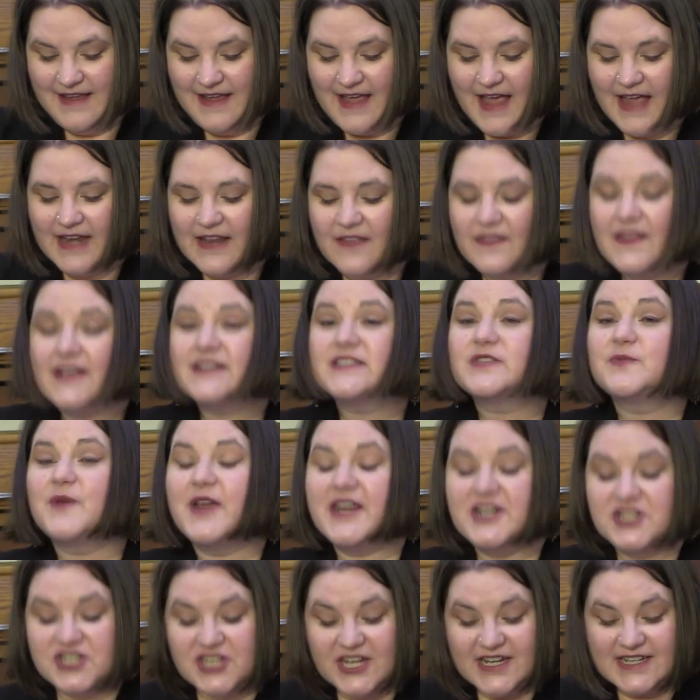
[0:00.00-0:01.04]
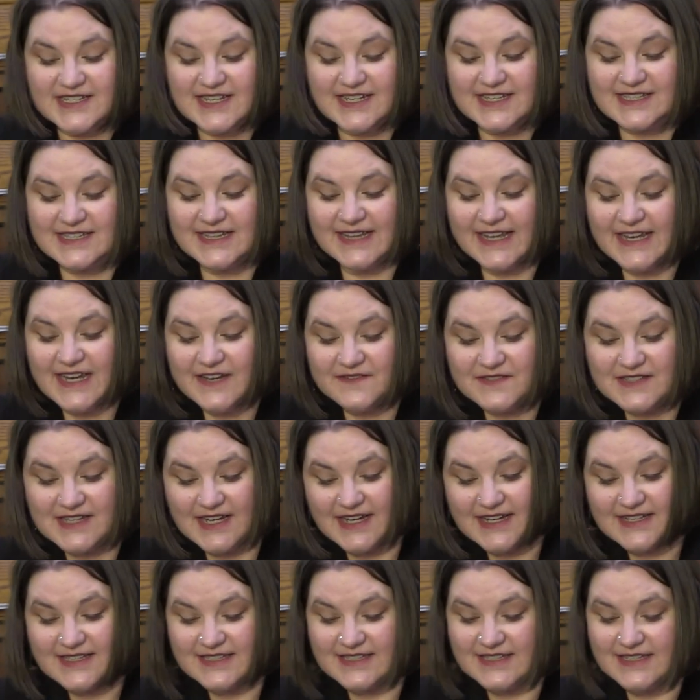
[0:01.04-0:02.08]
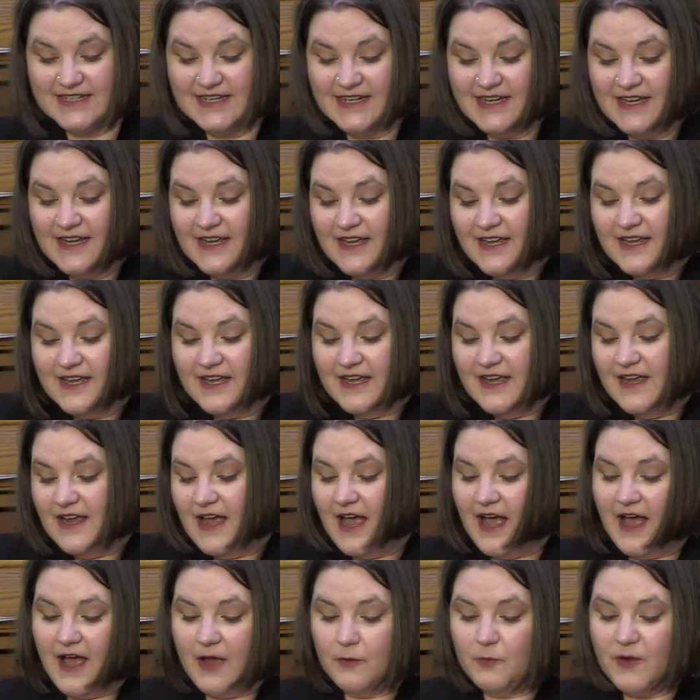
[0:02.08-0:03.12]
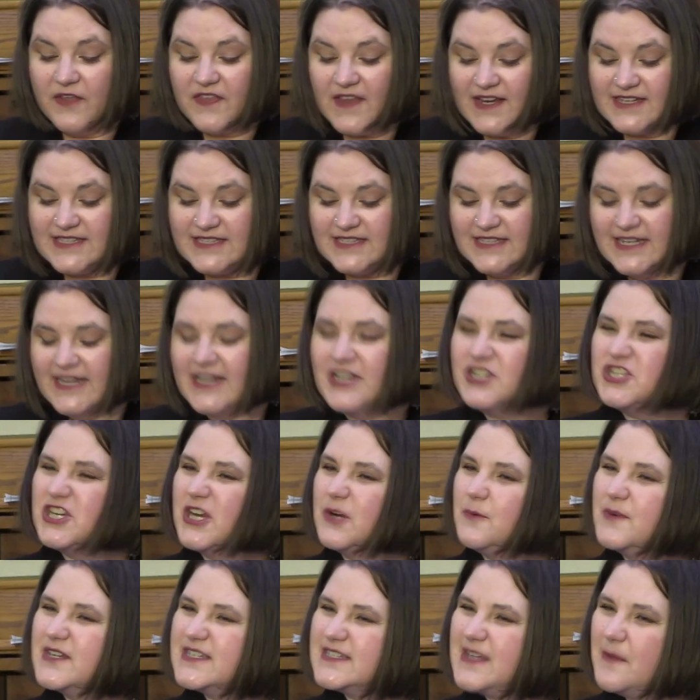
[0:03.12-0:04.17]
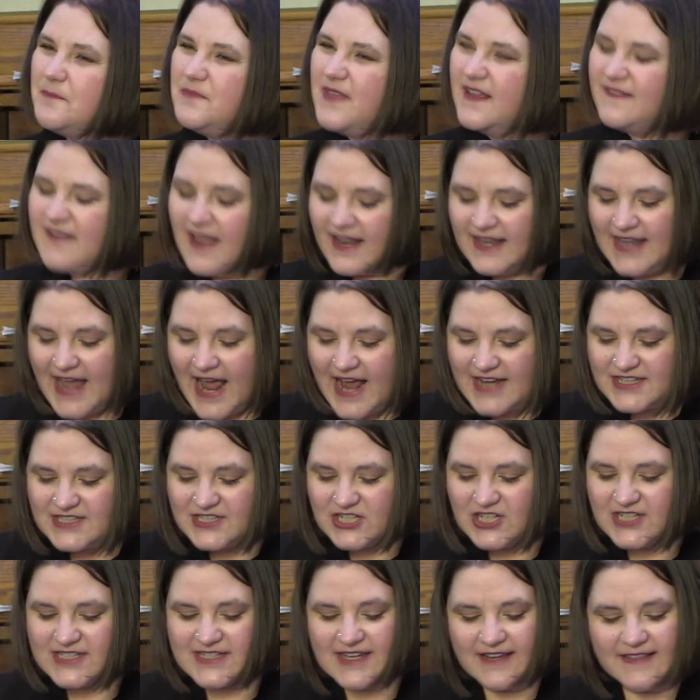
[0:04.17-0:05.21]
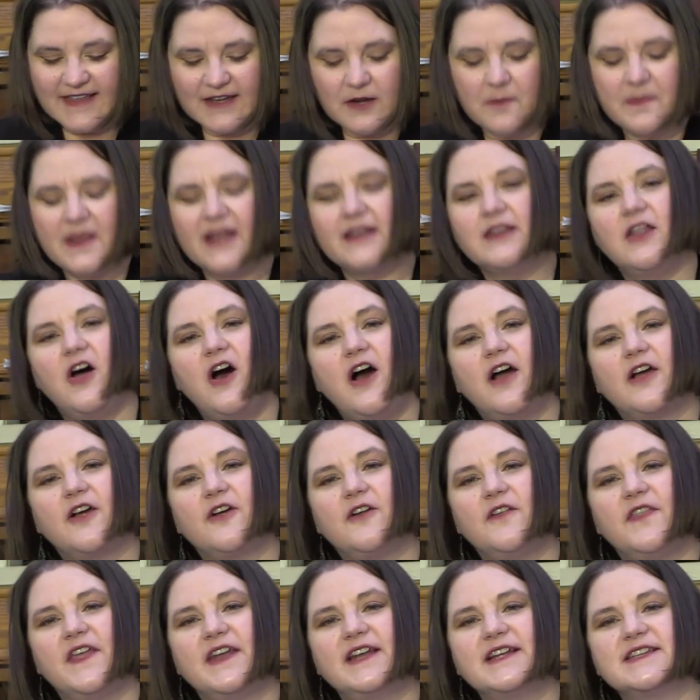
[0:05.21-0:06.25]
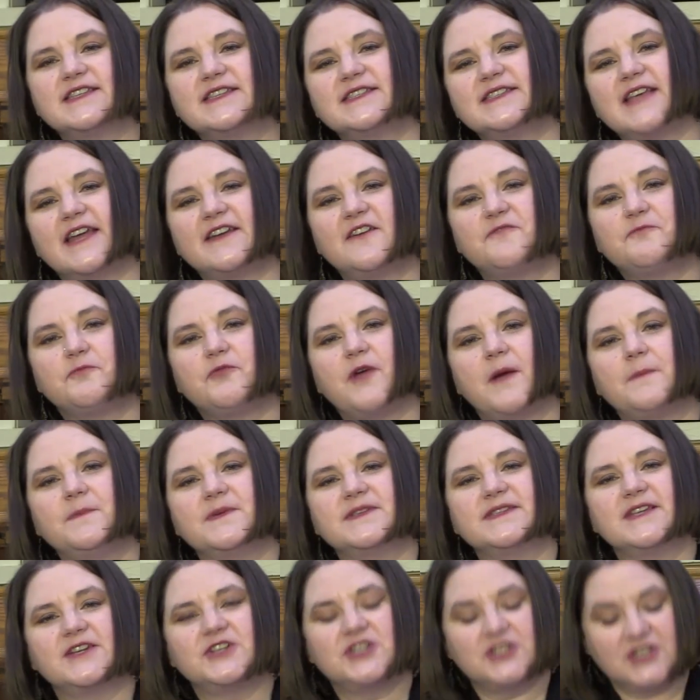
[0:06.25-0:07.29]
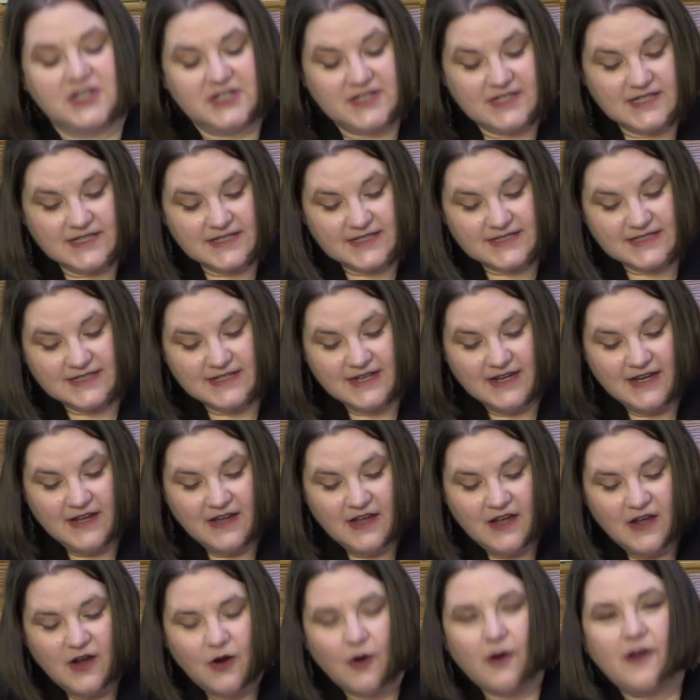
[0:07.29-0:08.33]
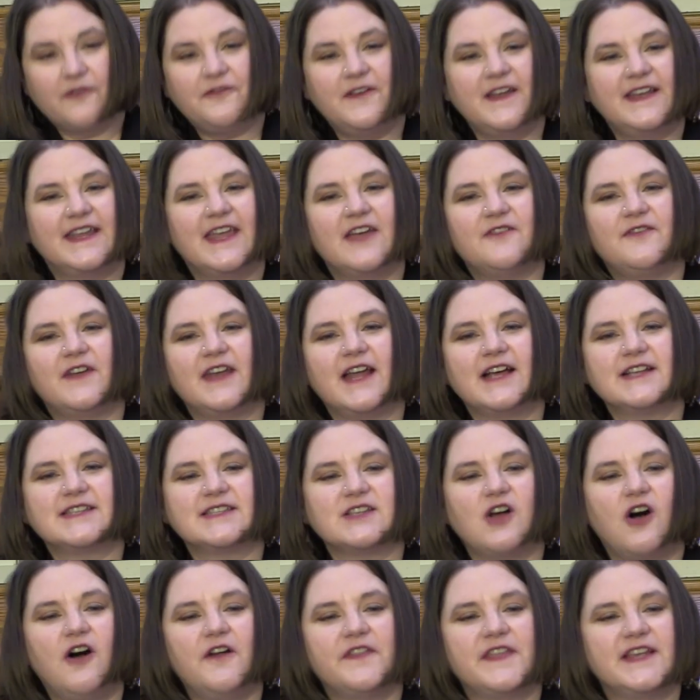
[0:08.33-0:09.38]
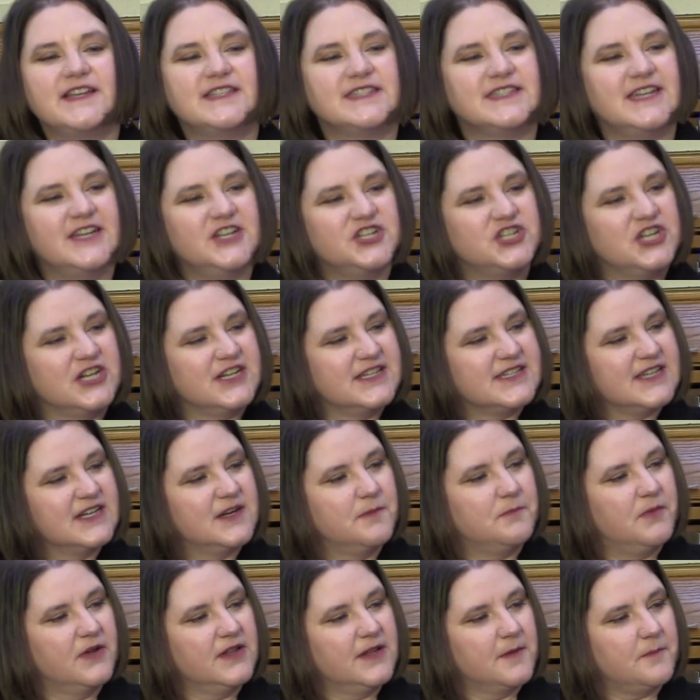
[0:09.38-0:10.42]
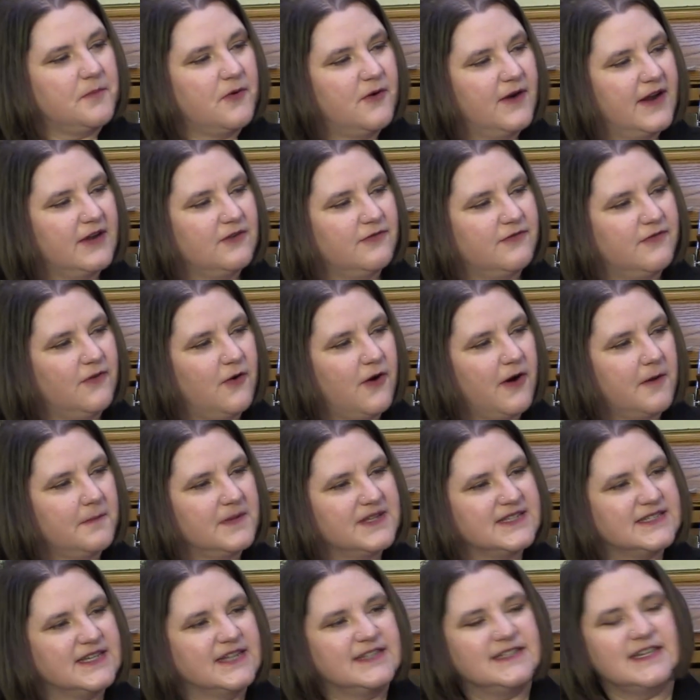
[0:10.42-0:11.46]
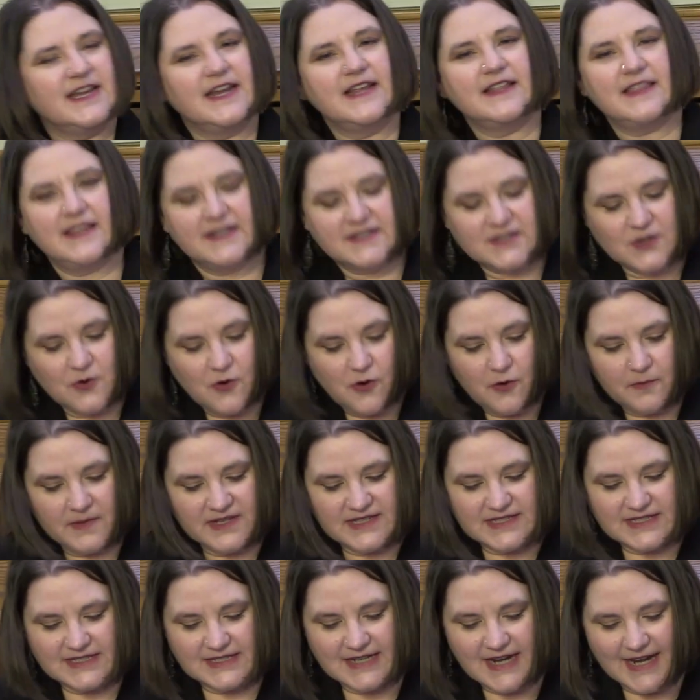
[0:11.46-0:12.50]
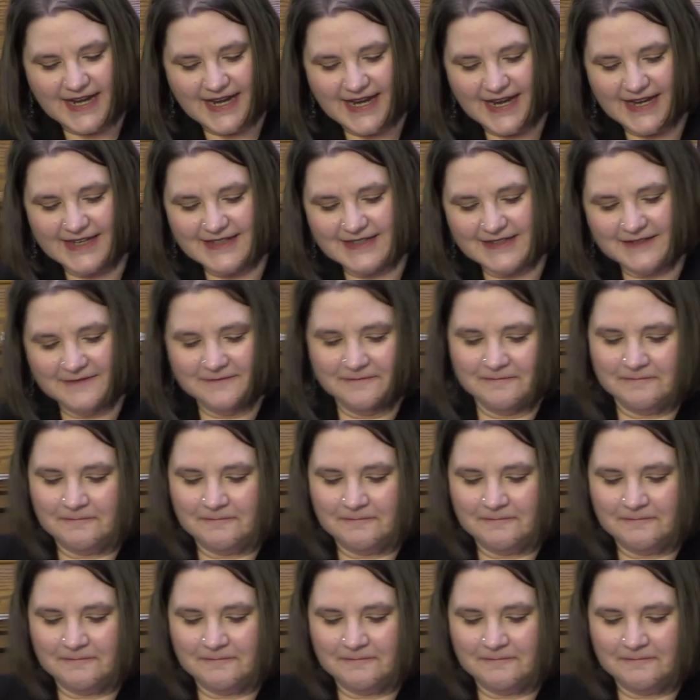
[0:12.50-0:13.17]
And in this way, Jesus leaves us with his teaching with something that lasts just a little bit longer than a set of prepositions. Or if he'd given us all these teachings in a bullet point form and said, take this home and study it.